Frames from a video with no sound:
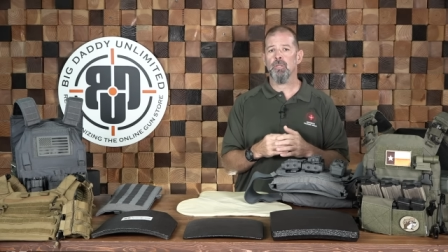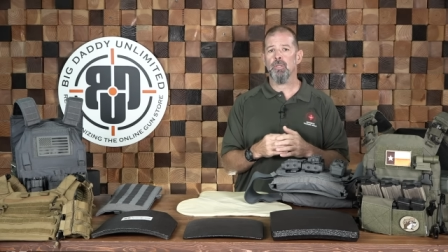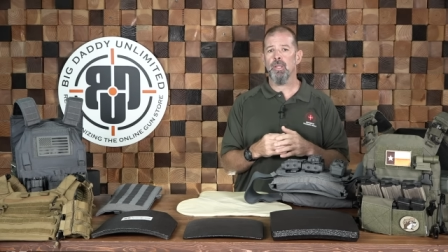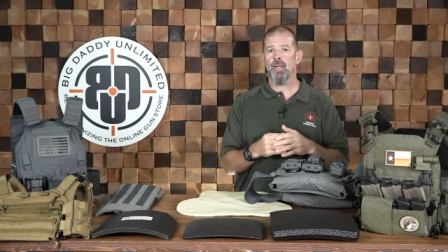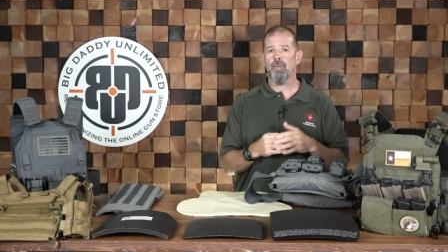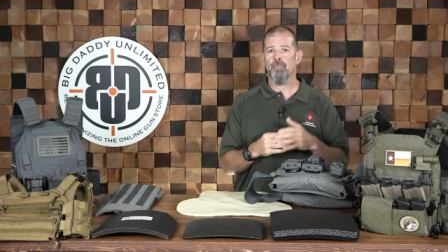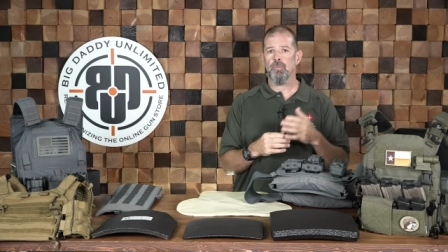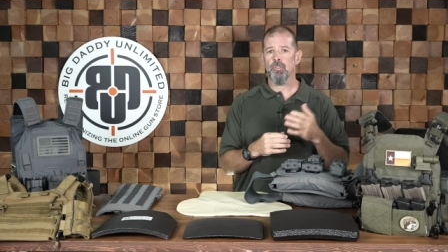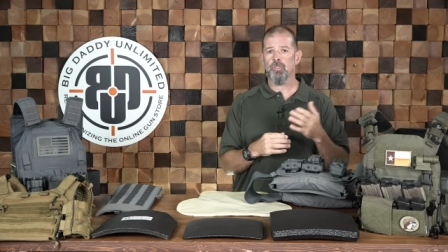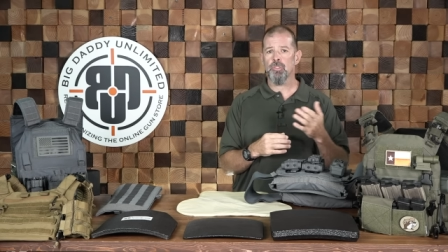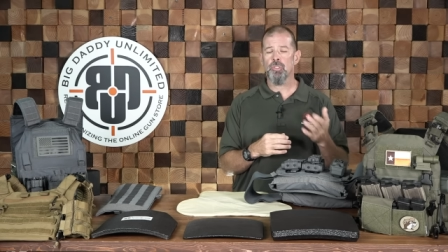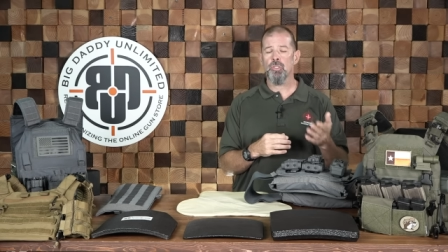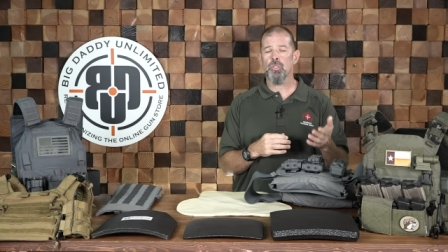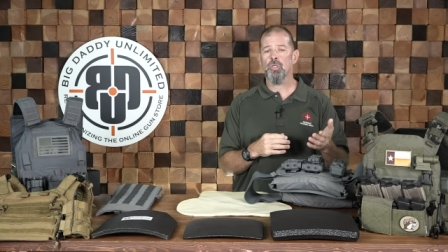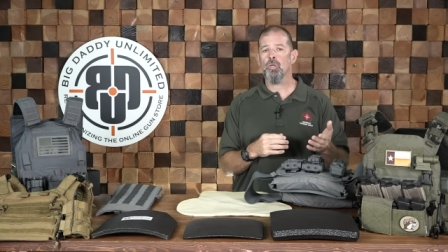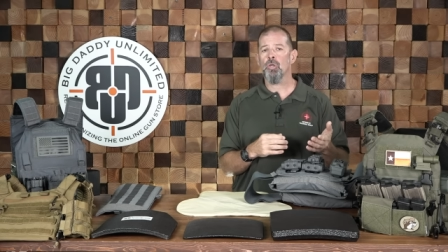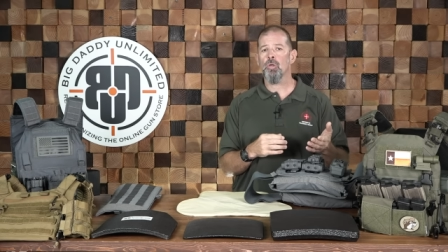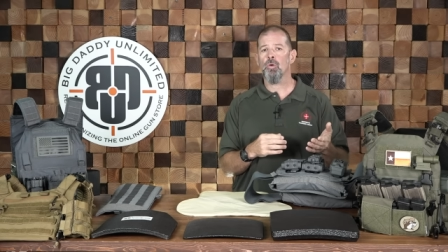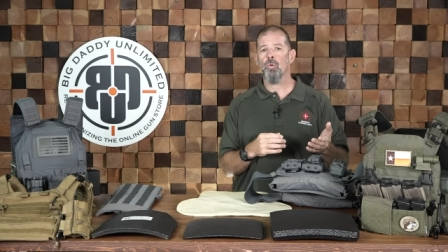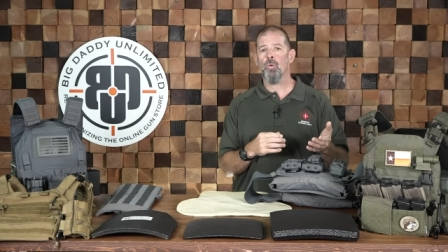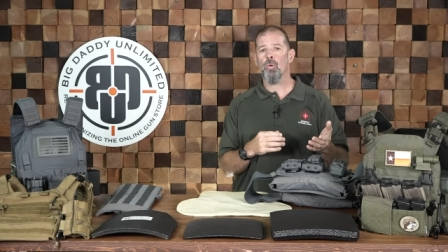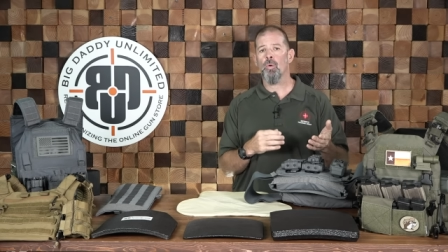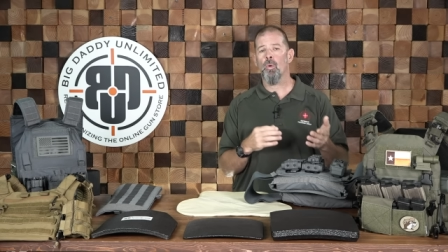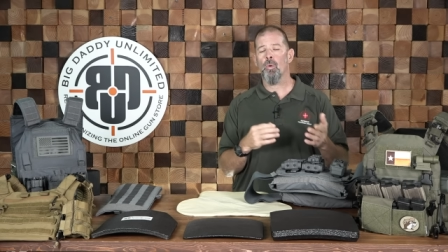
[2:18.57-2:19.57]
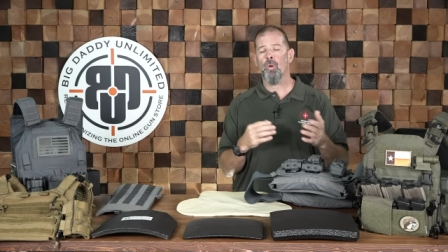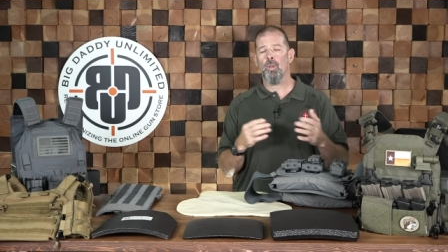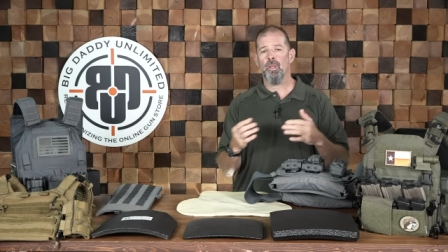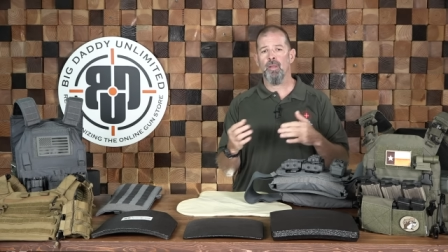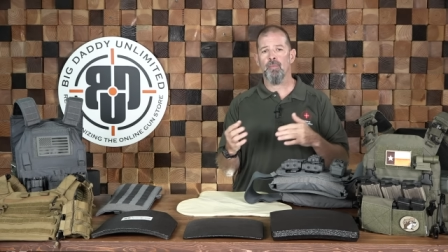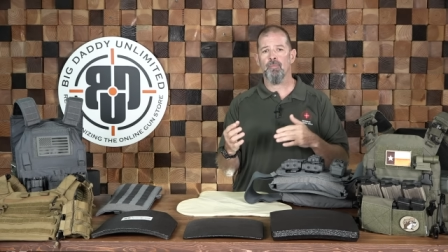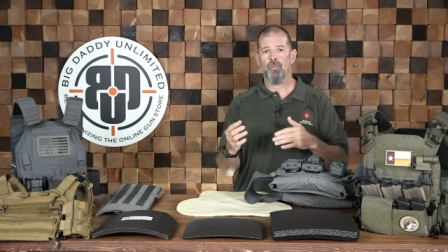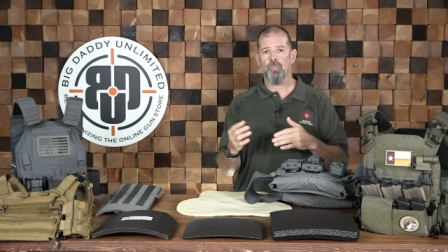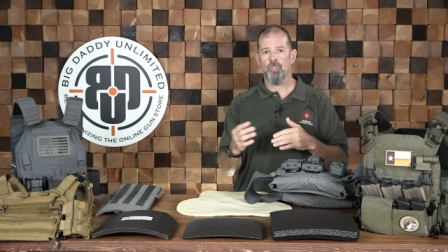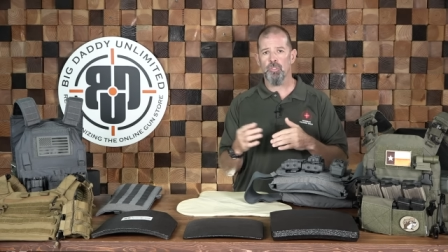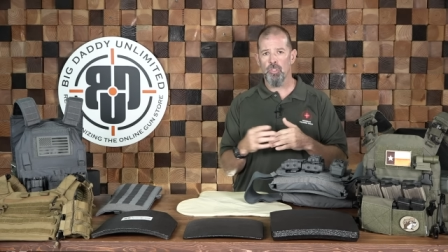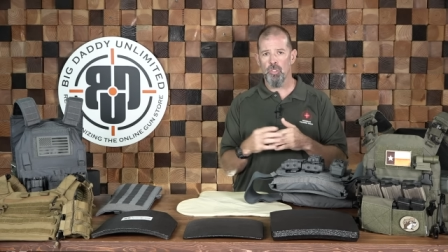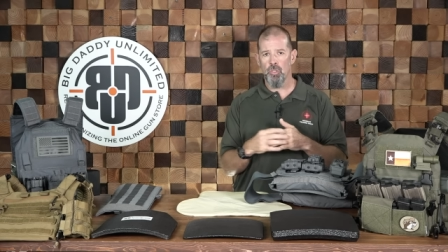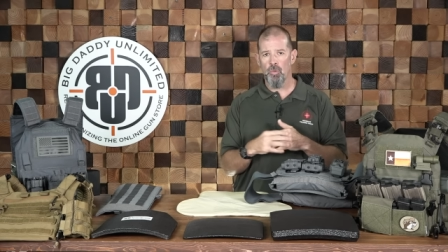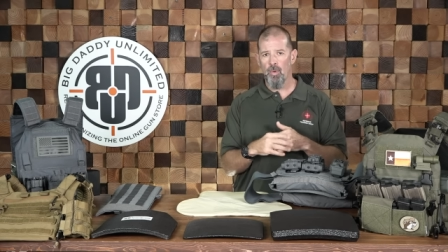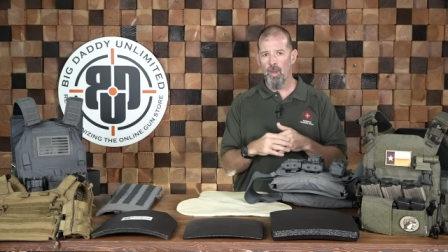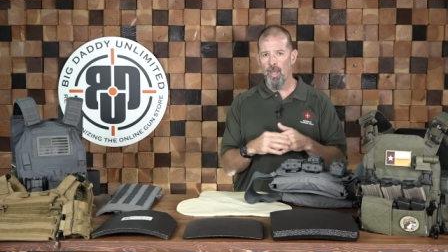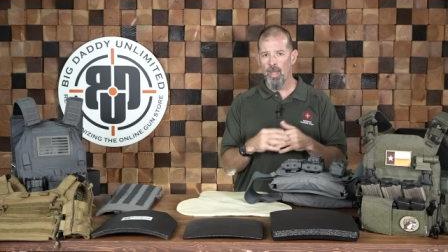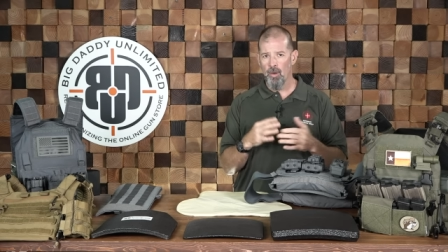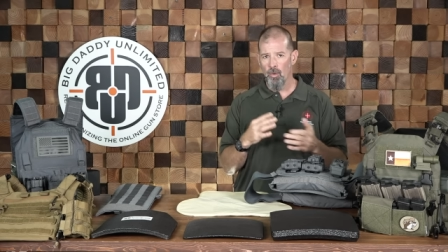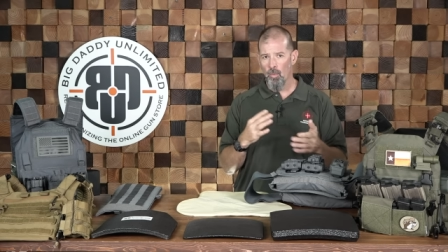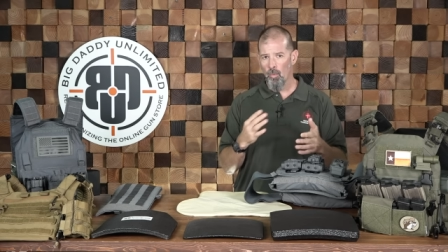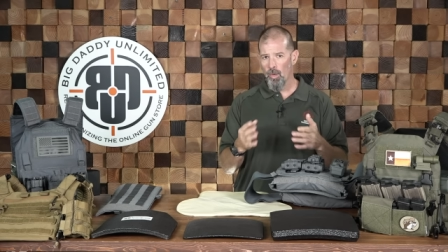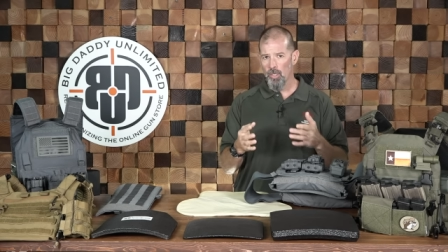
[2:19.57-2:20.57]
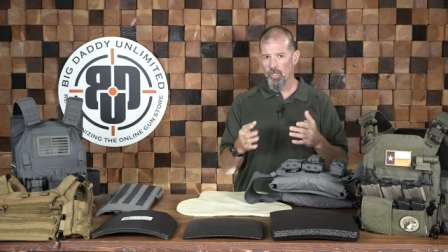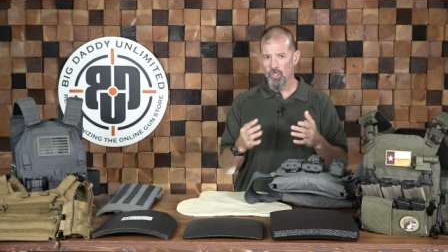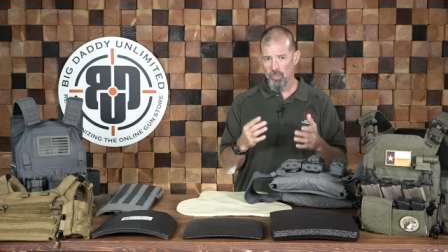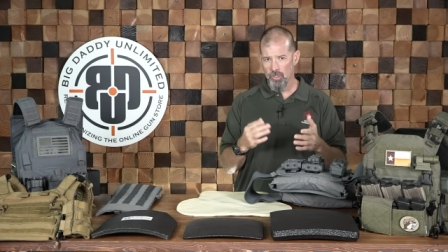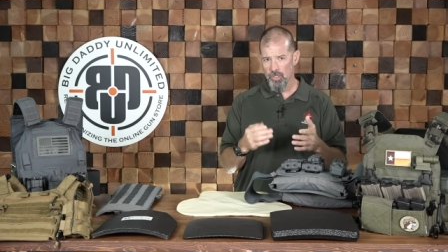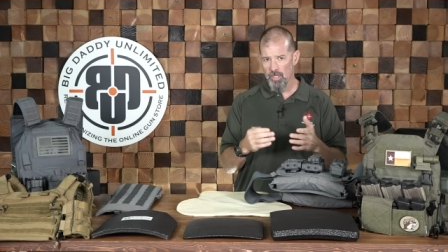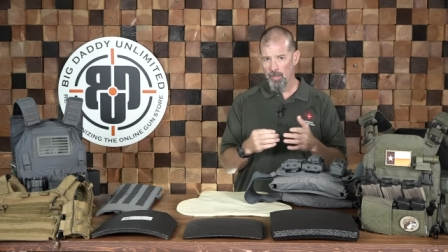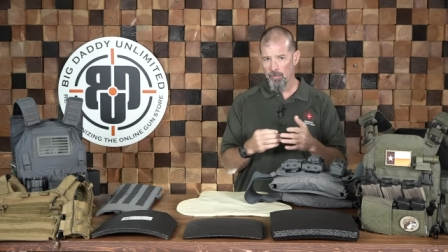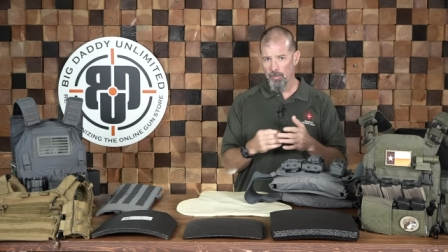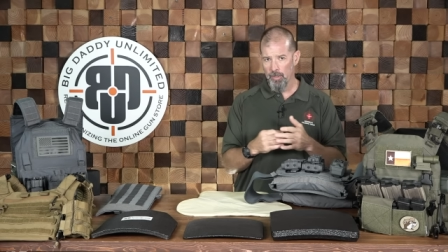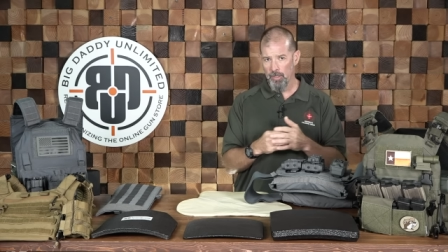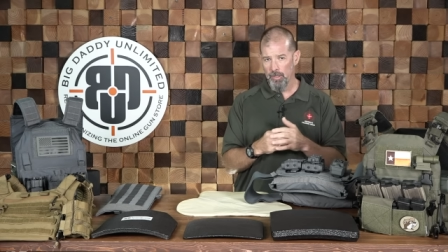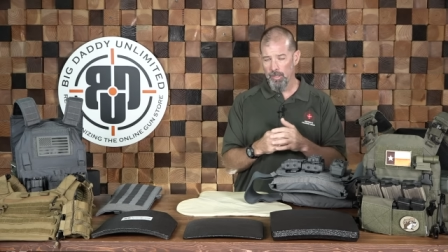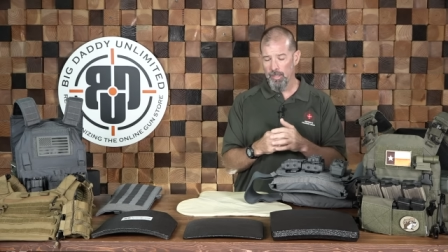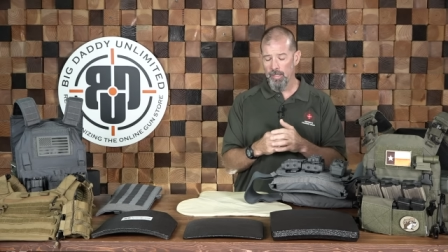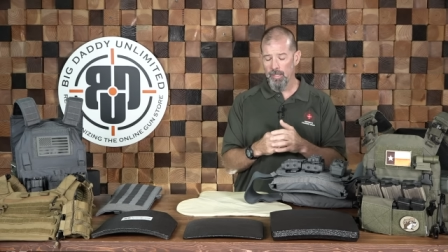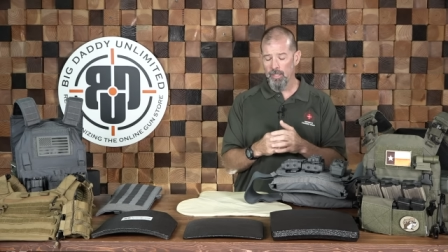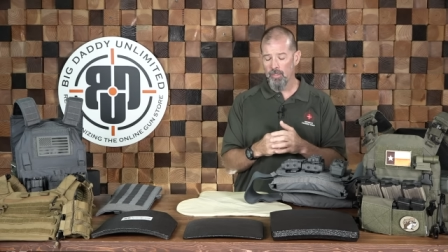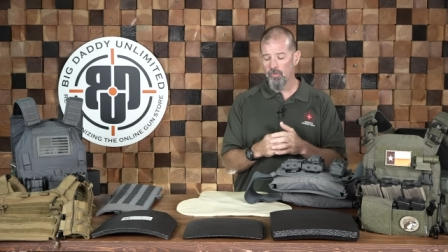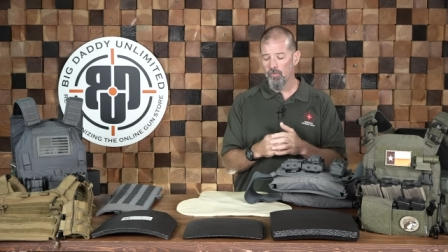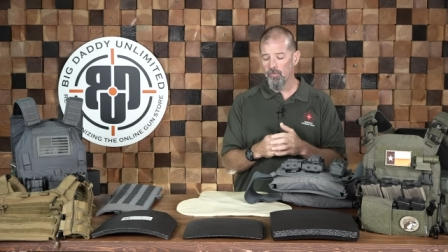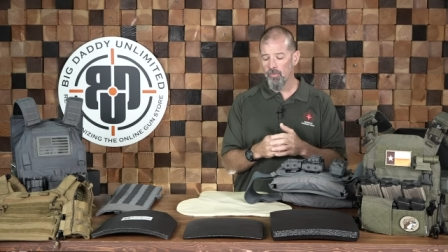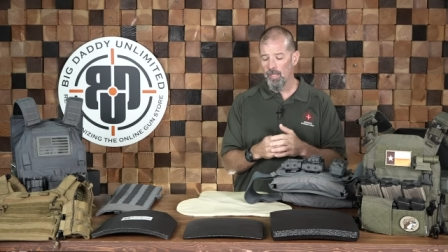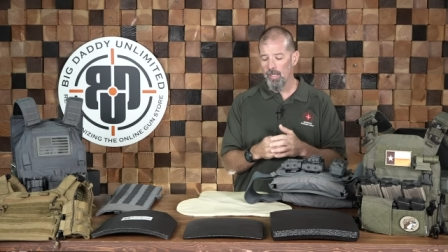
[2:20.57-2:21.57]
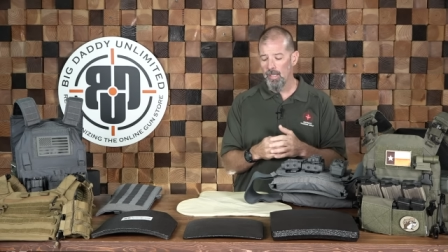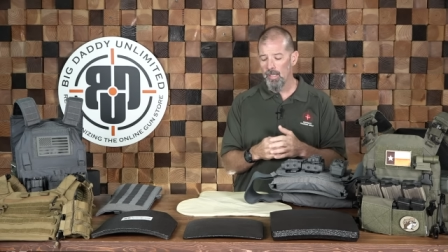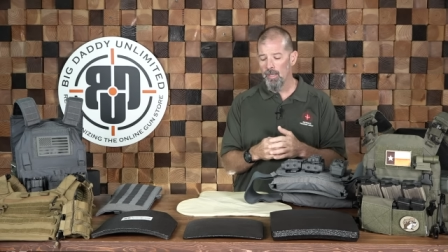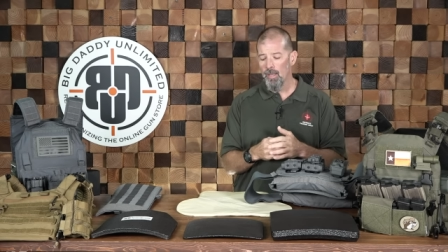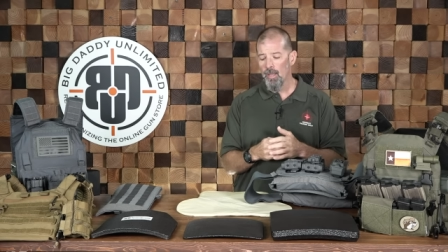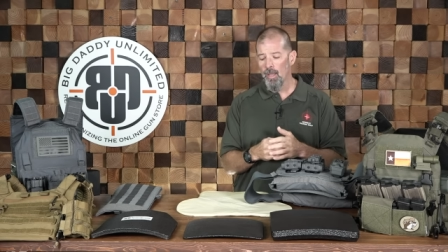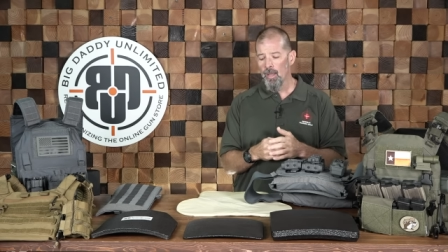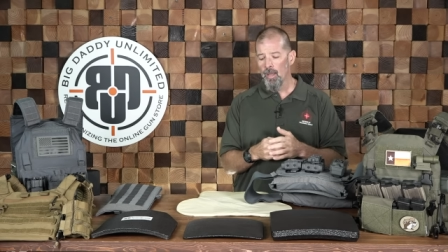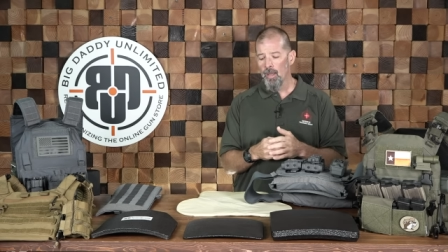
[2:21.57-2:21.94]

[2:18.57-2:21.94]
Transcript: level 2 or level 2A or what you're typically going to see.